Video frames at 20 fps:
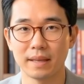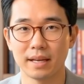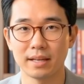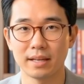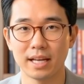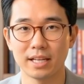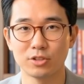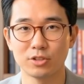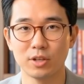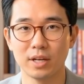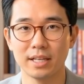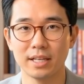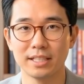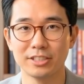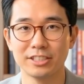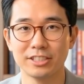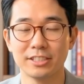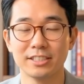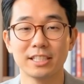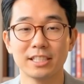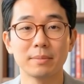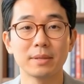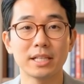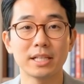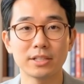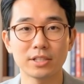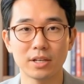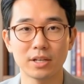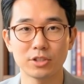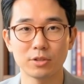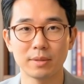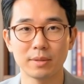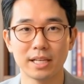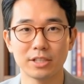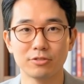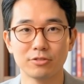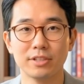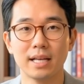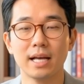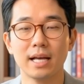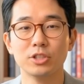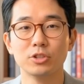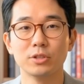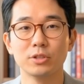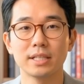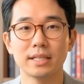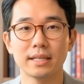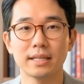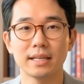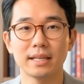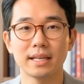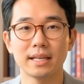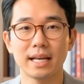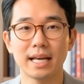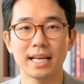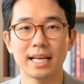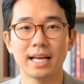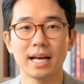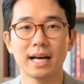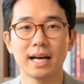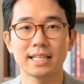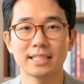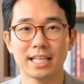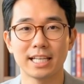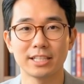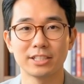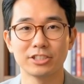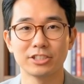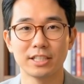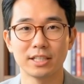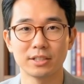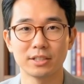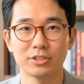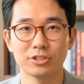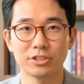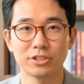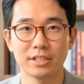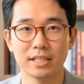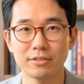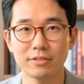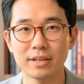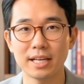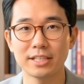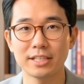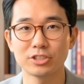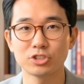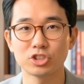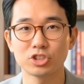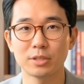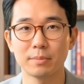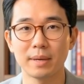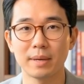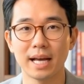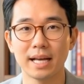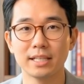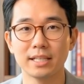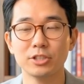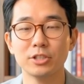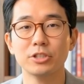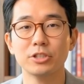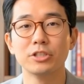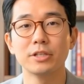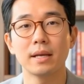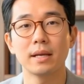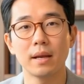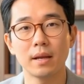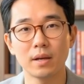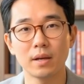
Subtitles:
Electronics and semiconductor manufacturing, AI data centers, advanced chip packages,